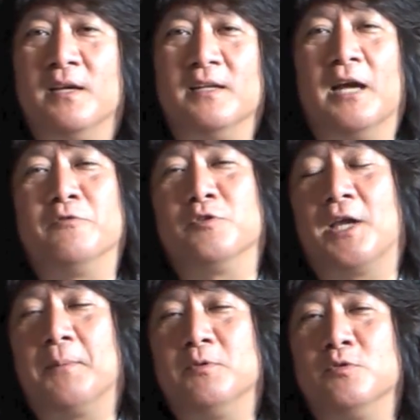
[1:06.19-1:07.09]
And after
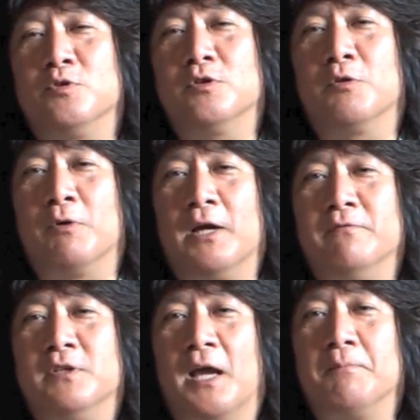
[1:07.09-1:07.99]
Captain Cook
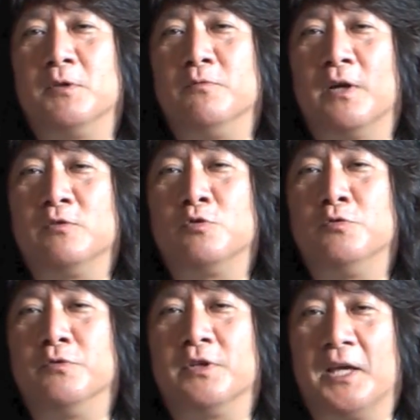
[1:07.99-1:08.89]
arrived, Captain
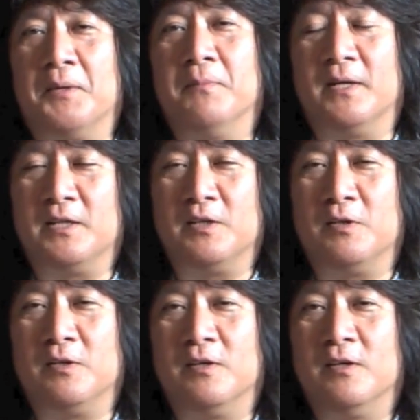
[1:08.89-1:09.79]
Vancouver came, and
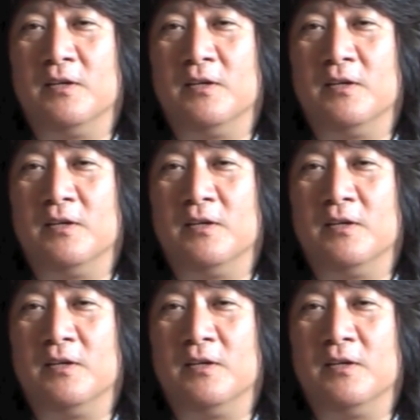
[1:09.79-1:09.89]
he